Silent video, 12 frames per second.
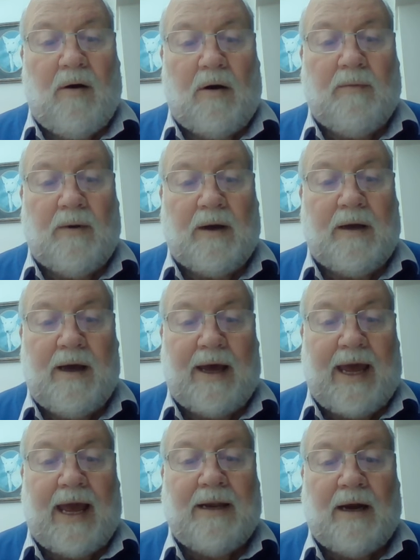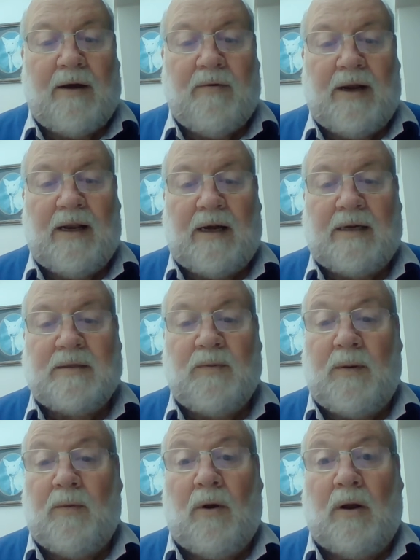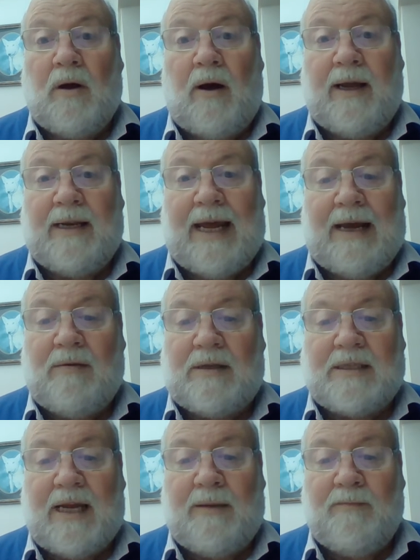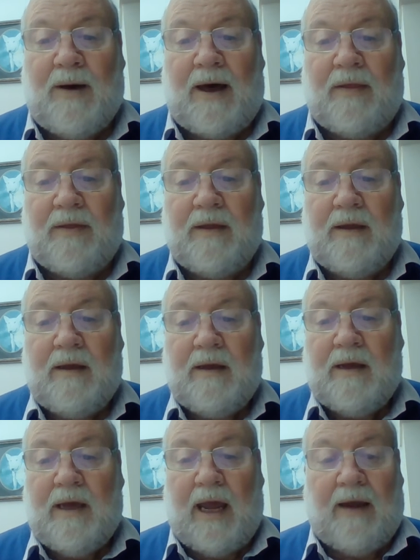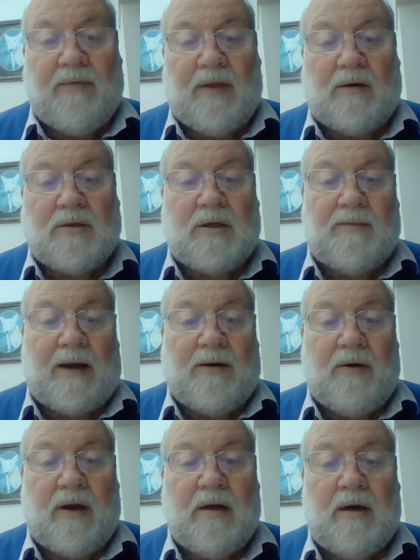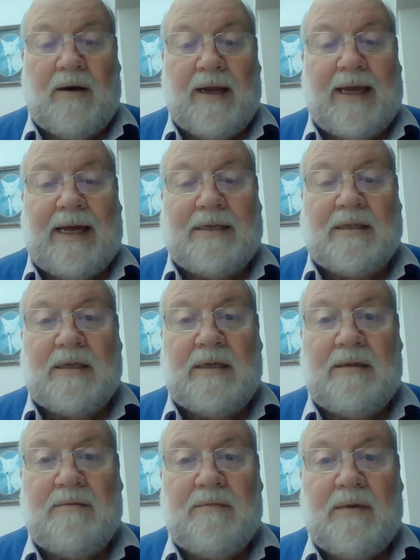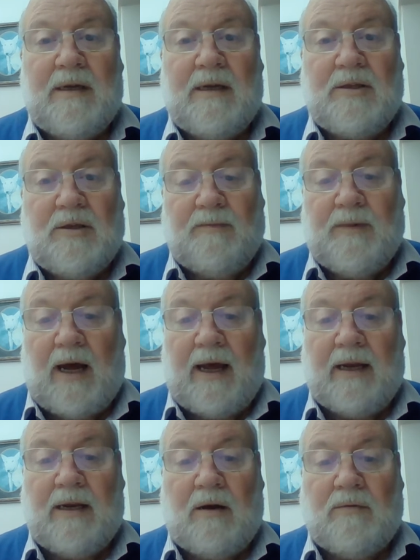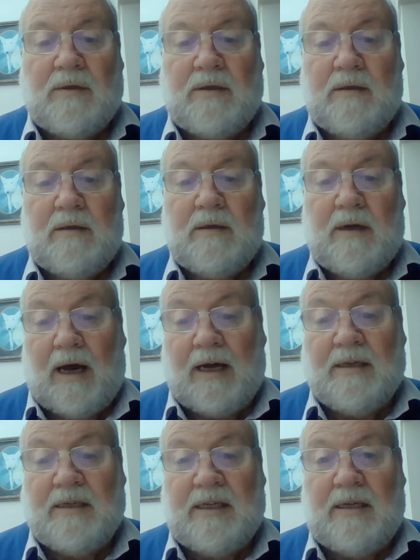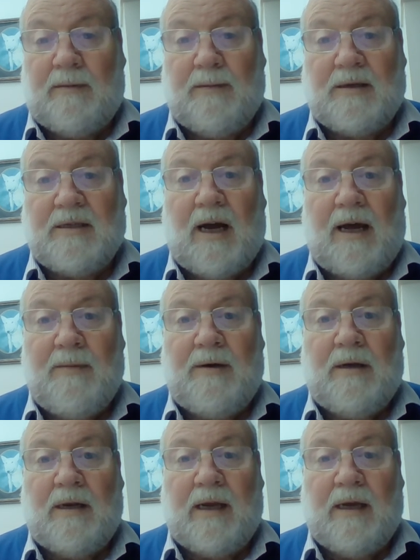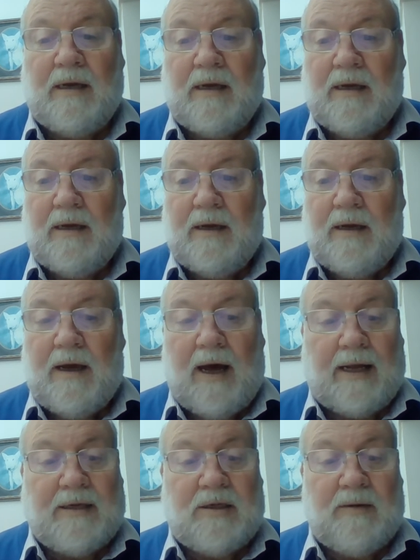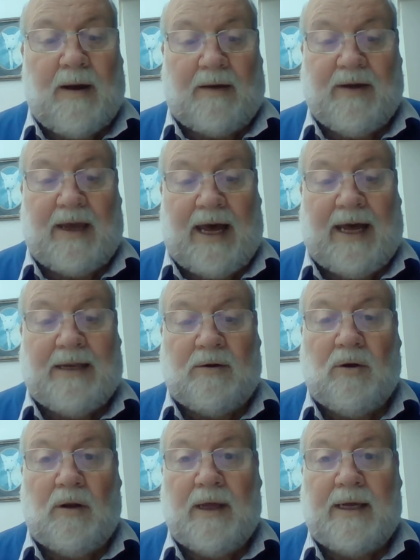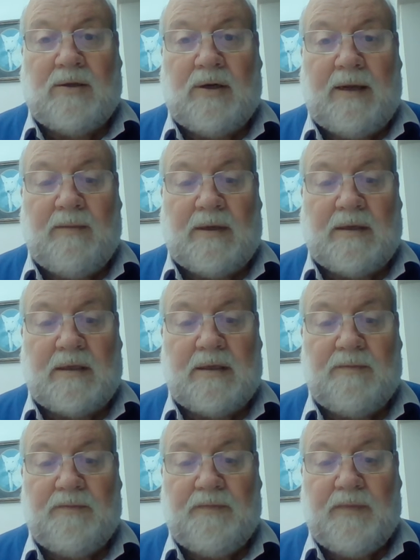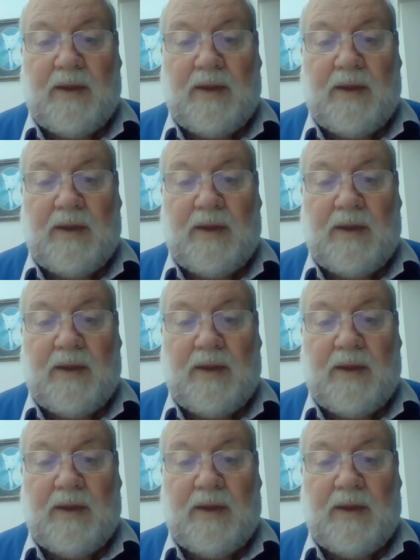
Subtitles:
our homework, again I realised we were all going down the same path, even though some had recurrent cancer, some diagnosed a considerable time earlier, and some having had all their treatments.